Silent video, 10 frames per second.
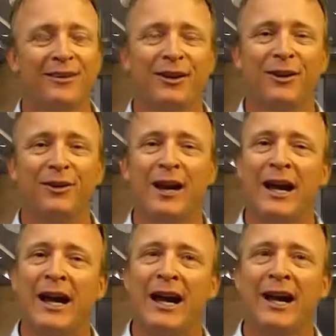So
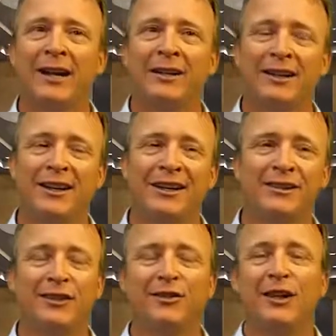I had
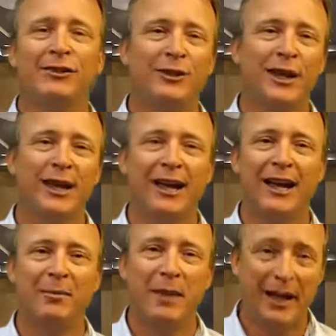just yesterday I
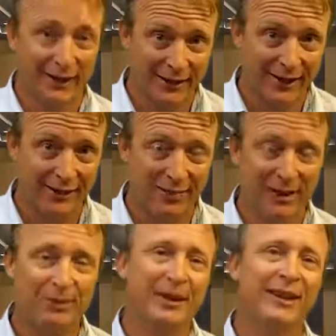got mad at a
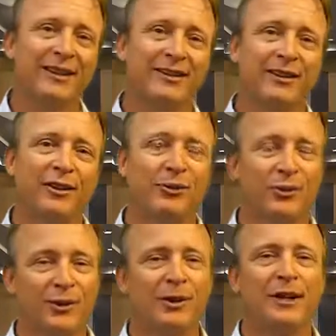company because they're
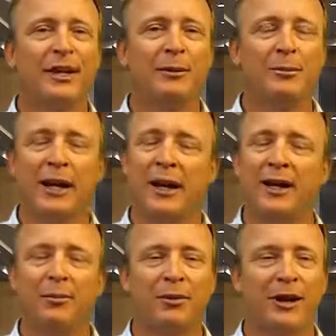really
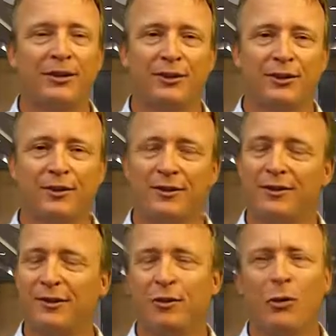paying appraisers
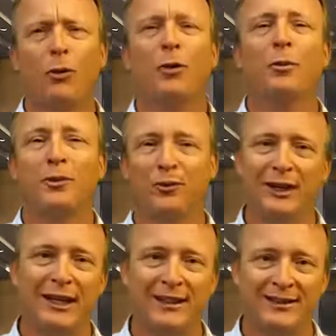horrible
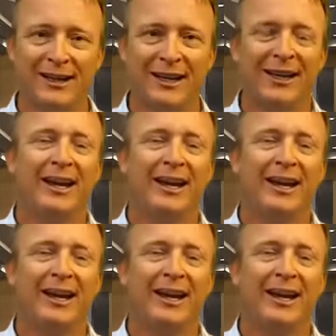fees